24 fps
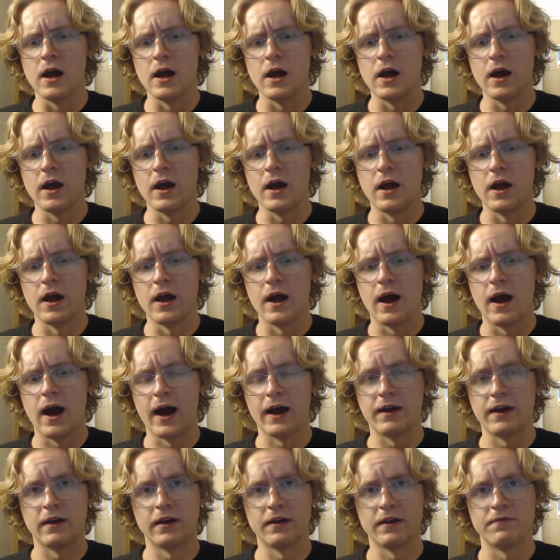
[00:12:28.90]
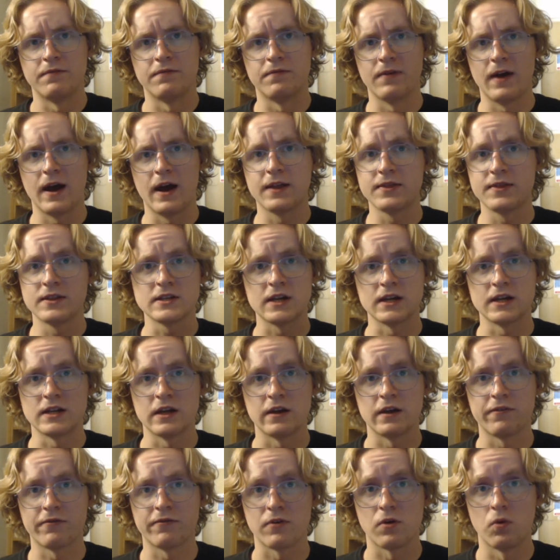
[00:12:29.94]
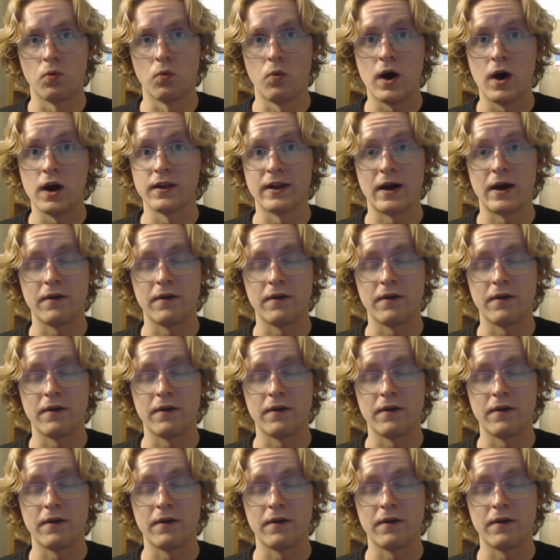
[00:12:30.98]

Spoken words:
I have had this idea for a while now.